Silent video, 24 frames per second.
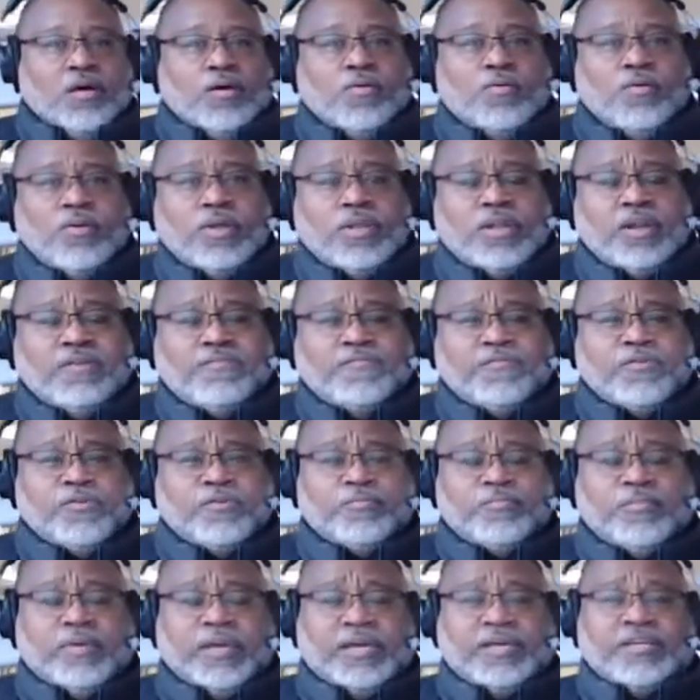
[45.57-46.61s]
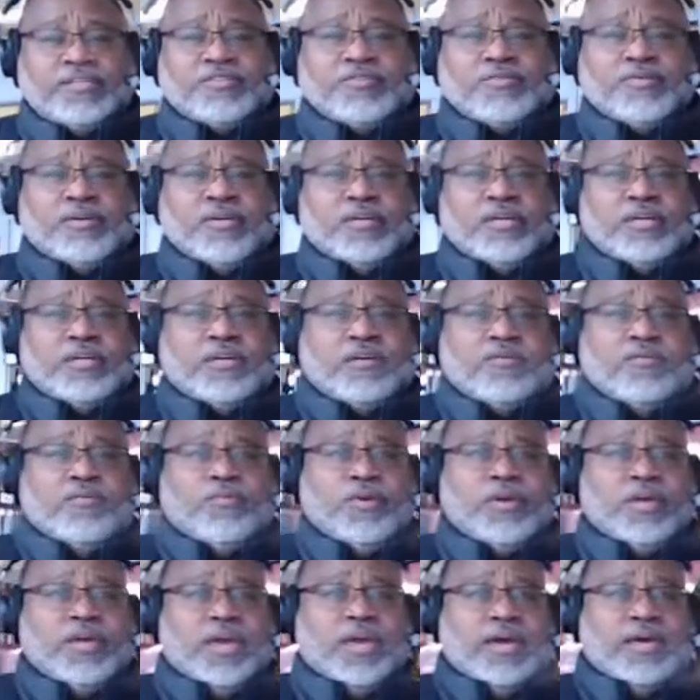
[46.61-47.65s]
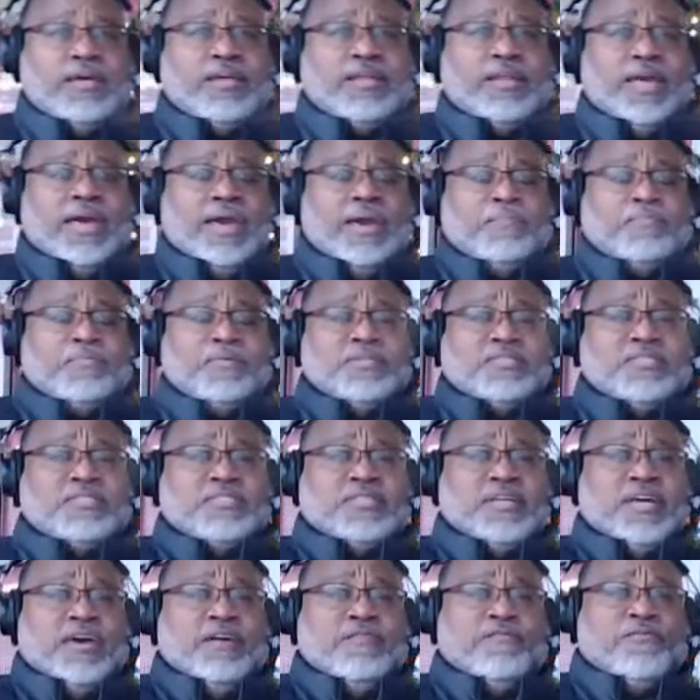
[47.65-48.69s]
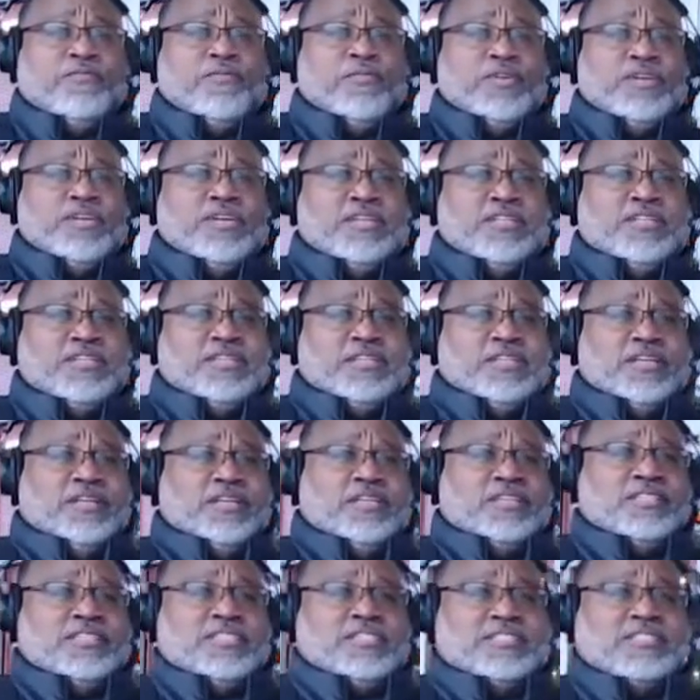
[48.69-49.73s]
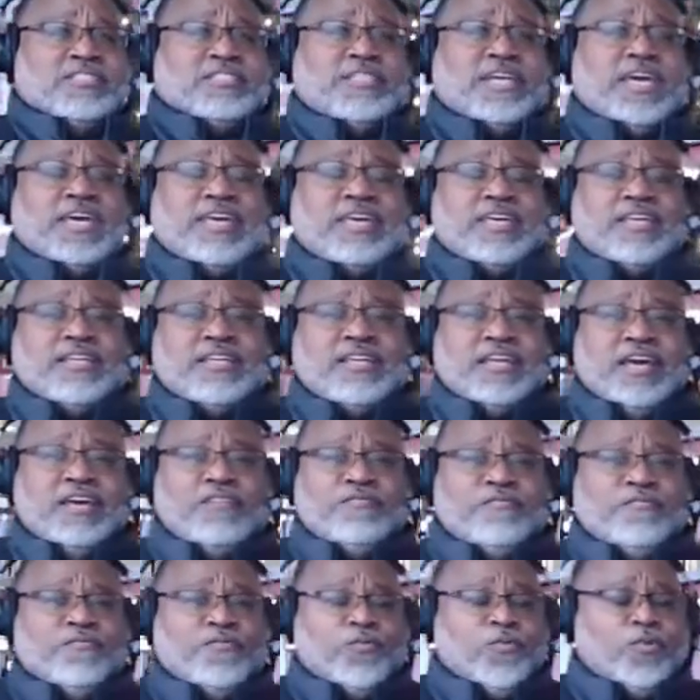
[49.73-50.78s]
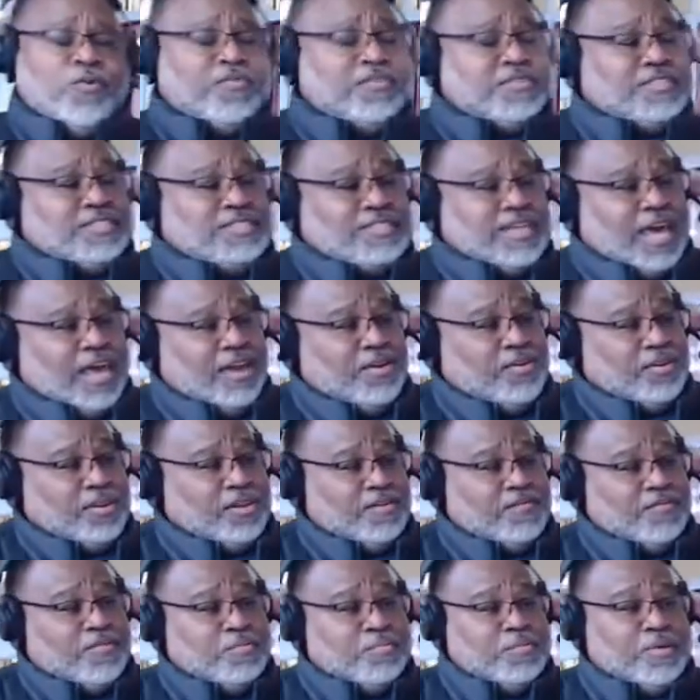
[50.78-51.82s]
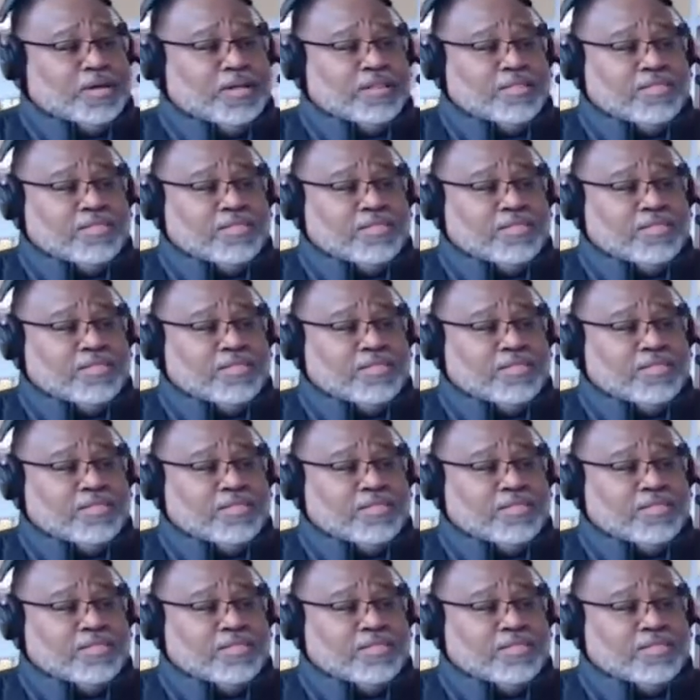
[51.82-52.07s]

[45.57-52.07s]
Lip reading: Well, our food pantry, it happens every second and fourth Saturday of the month,